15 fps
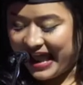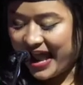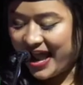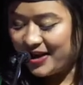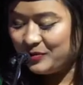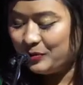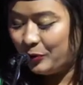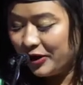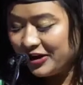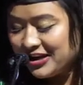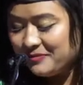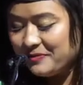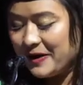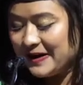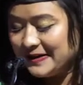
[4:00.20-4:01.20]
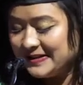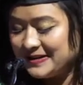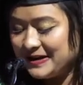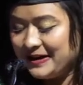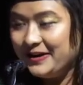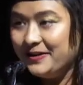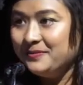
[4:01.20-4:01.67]
and working part
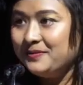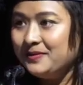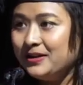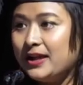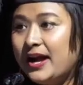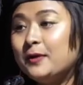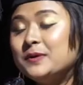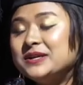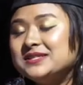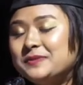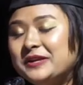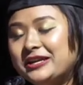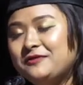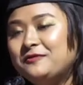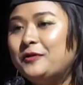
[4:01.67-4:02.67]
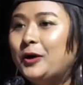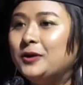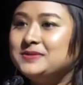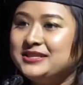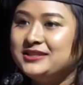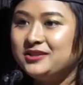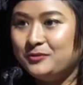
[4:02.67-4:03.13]
time, likewise being
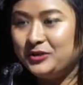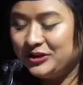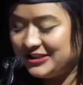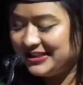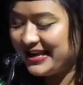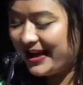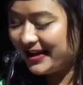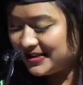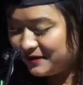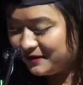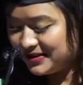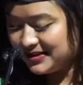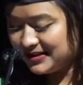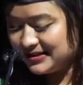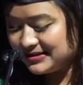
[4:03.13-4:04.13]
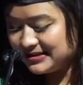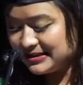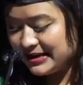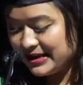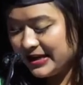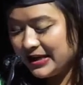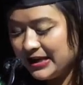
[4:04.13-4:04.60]
involved in community activities,
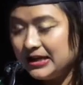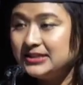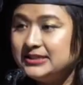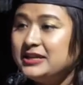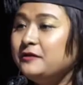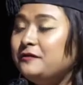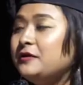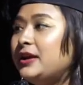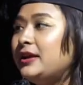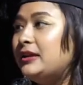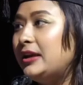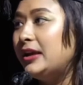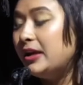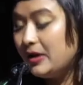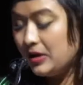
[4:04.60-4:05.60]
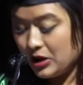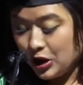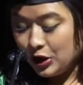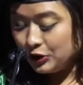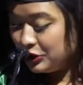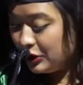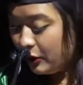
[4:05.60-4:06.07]
definitely.
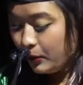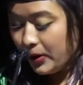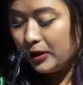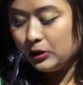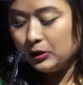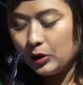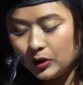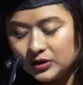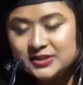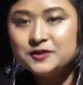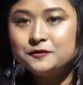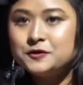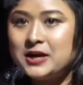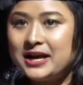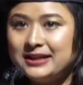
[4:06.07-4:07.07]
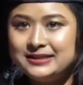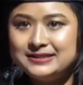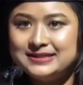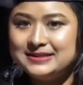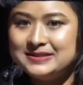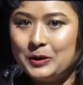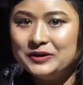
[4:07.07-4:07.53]
There were lots of
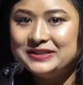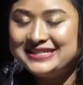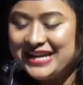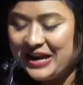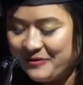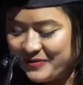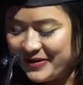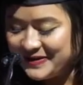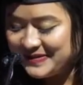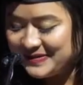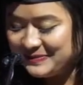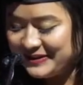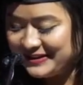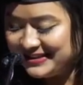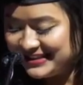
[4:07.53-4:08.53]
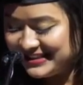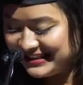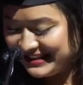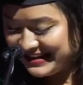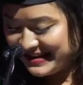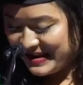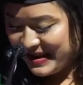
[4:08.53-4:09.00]
challenges on time management
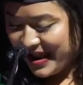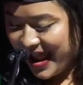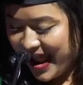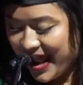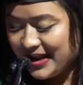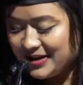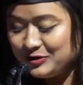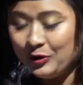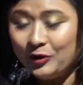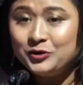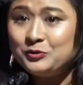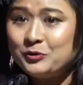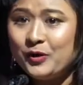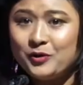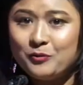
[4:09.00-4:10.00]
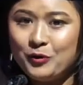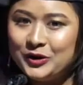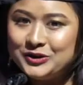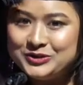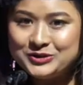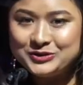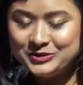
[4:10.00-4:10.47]
and not knowing
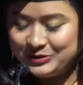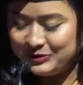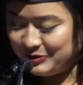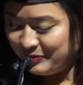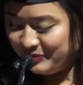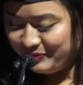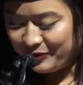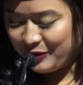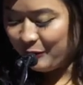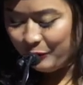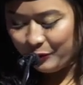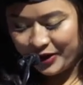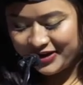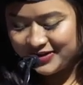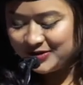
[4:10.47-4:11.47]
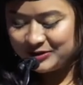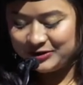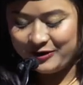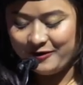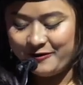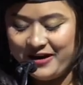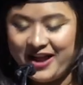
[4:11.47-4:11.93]
what to do, where to
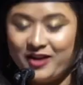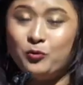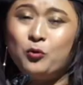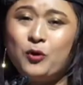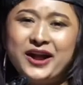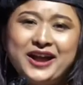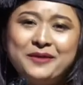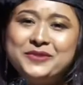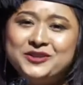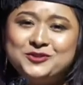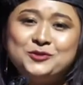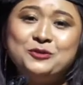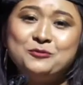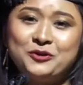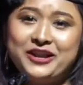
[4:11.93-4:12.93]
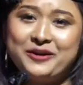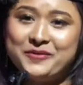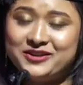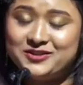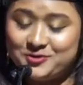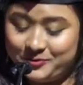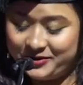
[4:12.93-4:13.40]
go, and why am I doing what am
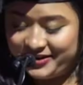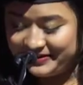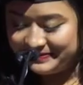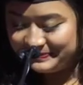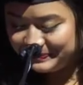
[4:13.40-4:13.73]
I doing.